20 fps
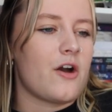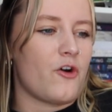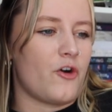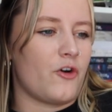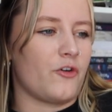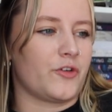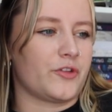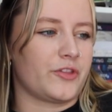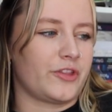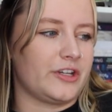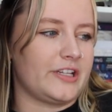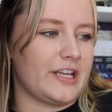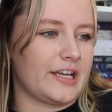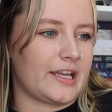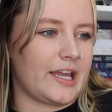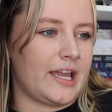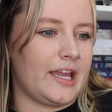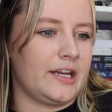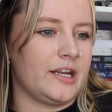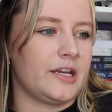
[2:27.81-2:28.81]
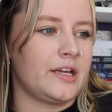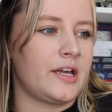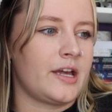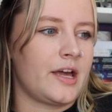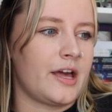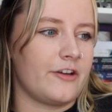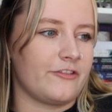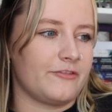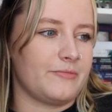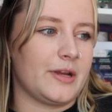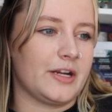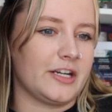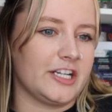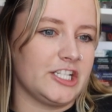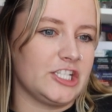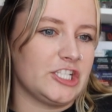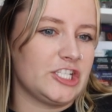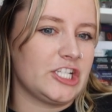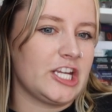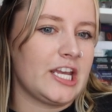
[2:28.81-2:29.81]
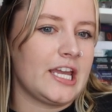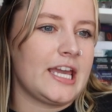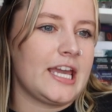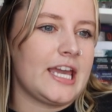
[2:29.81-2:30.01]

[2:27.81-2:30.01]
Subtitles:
over their decade of marriage.